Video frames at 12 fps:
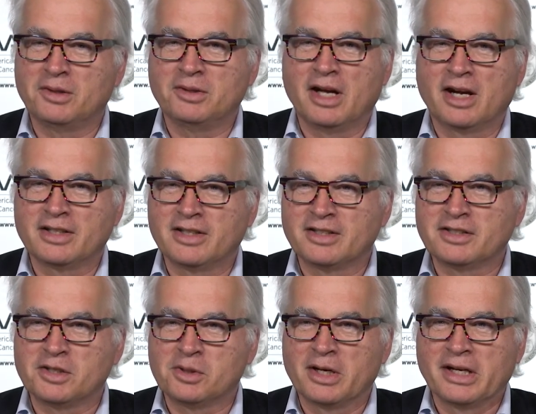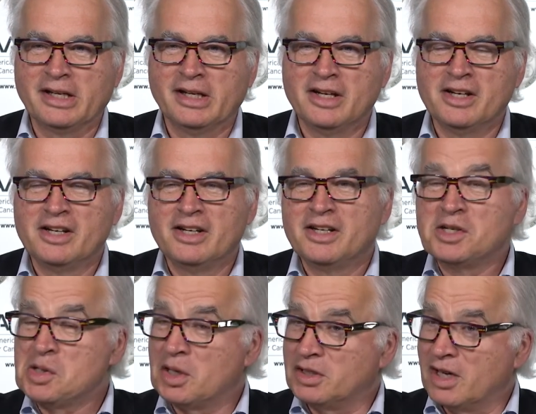you got to disagree,
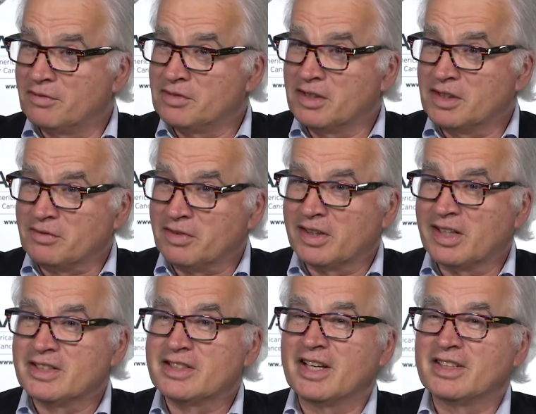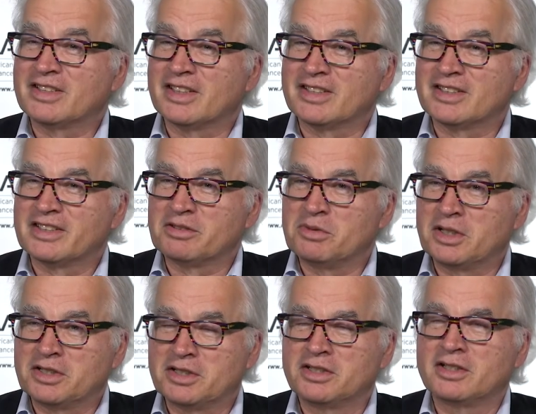and you have to look for consensus,
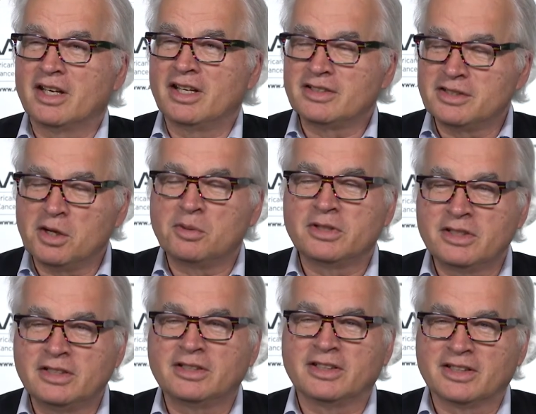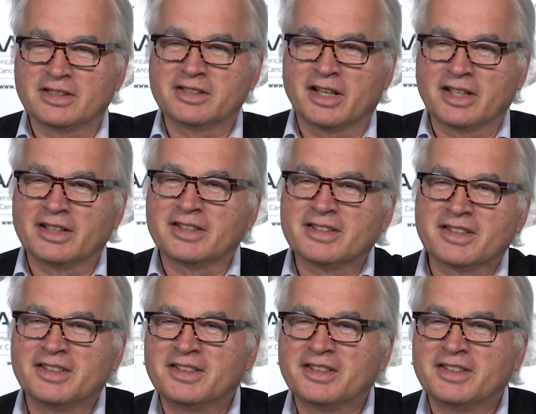which isn't always easy in science.